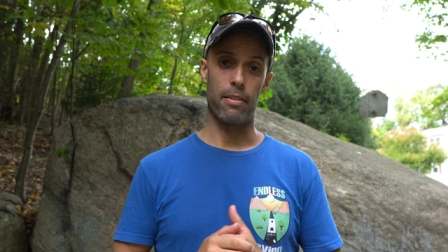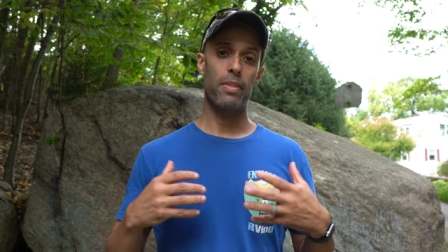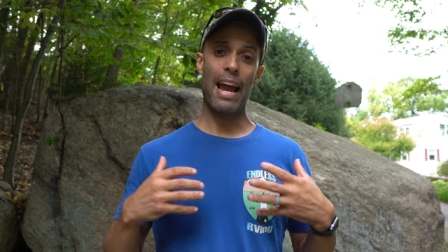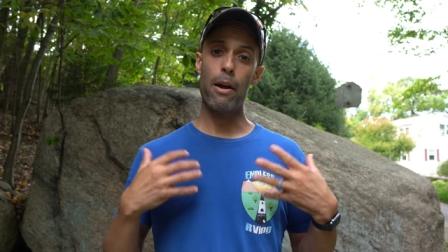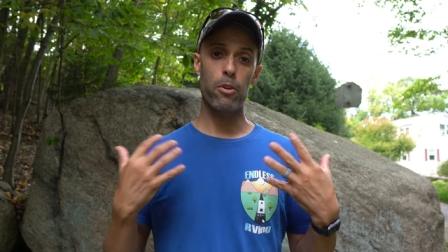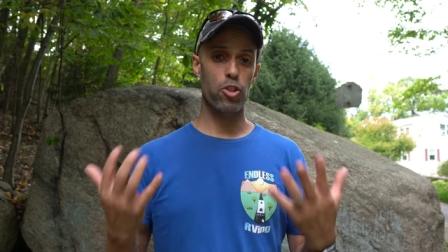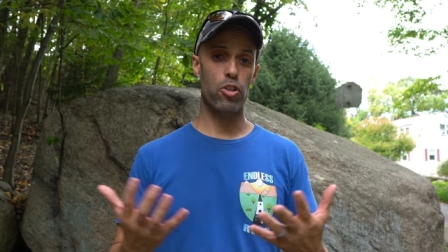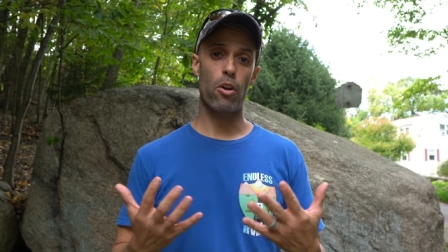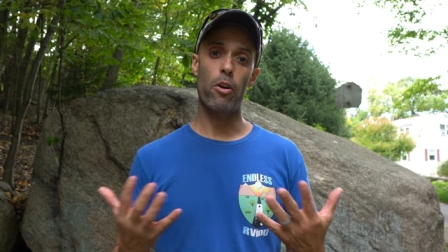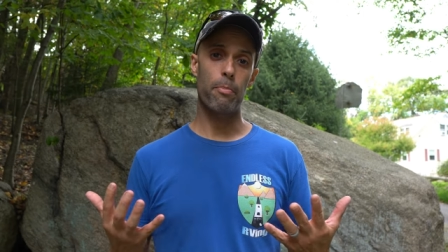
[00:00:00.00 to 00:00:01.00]
Now is
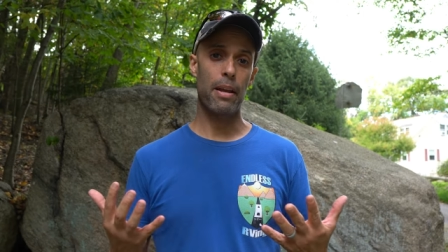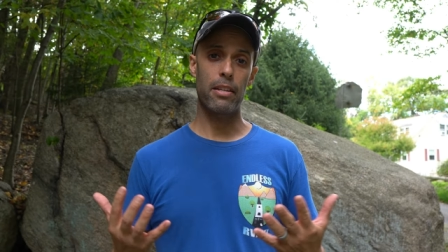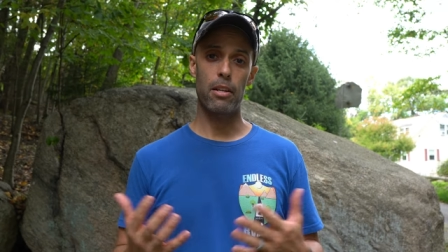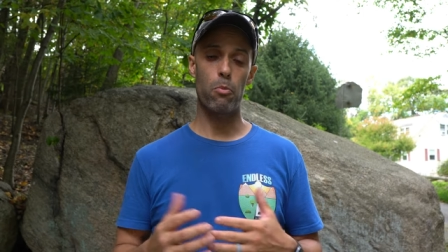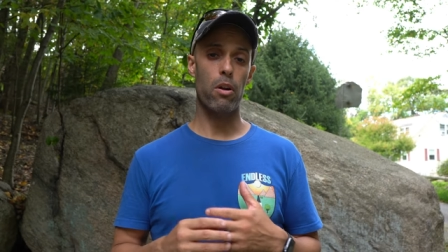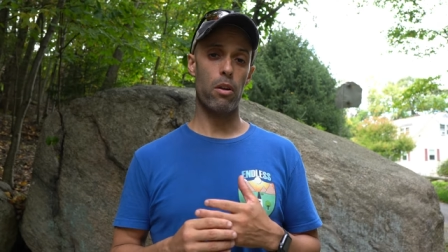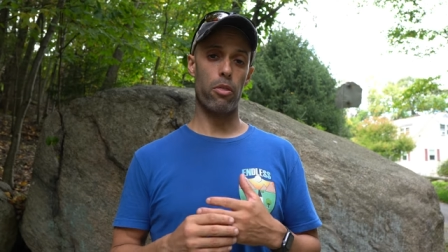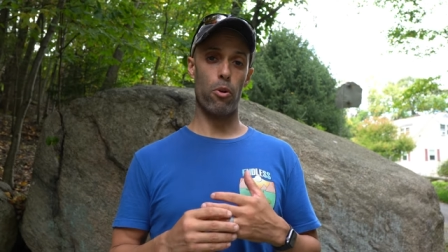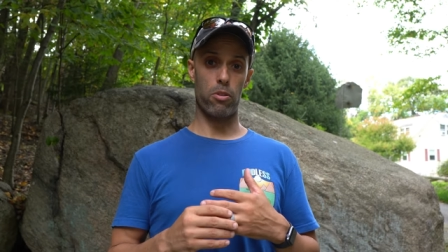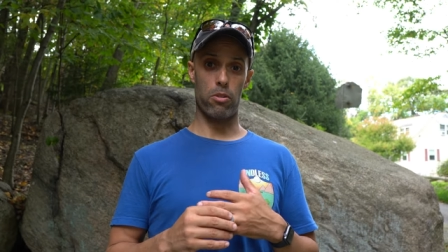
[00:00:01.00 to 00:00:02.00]
just our opinion and what our
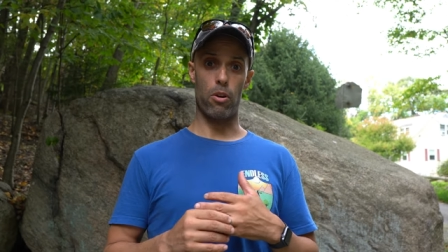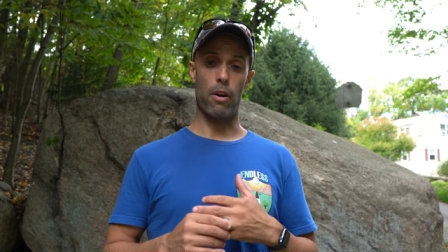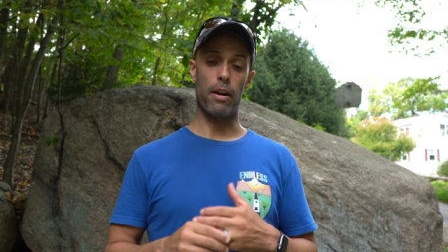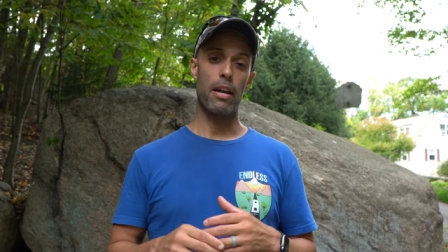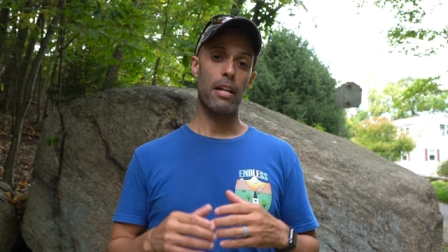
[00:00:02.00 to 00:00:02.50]
thoughts are.